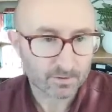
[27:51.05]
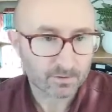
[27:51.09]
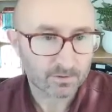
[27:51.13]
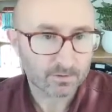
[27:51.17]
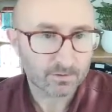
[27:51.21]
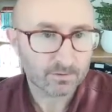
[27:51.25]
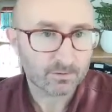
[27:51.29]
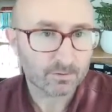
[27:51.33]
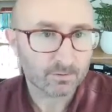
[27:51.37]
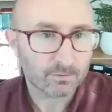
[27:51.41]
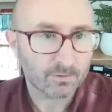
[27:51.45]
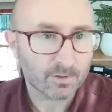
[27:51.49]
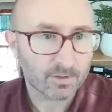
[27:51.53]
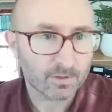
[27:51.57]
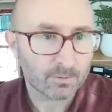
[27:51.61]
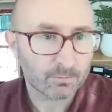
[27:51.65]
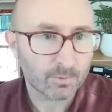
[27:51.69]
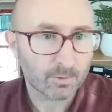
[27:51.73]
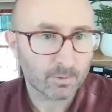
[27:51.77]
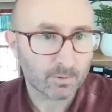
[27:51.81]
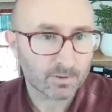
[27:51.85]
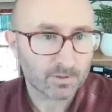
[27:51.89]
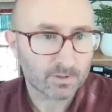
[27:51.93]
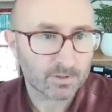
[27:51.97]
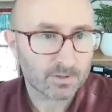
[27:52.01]
So it's really
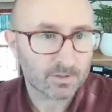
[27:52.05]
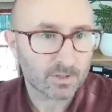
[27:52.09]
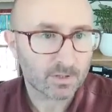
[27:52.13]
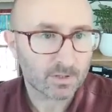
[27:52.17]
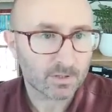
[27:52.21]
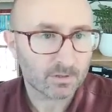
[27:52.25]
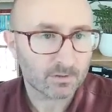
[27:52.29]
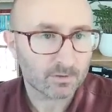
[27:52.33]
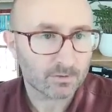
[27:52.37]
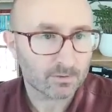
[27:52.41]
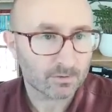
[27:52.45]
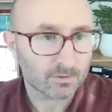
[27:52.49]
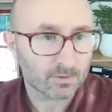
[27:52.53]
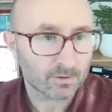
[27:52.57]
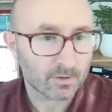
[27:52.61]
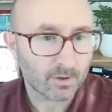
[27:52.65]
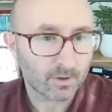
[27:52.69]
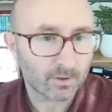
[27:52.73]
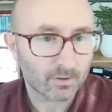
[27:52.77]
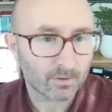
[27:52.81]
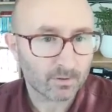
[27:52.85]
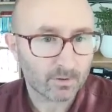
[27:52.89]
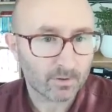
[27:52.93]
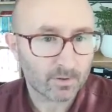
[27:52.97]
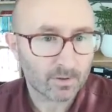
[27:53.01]
important to take into
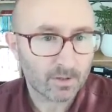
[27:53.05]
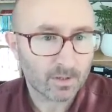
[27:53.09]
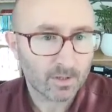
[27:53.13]
account.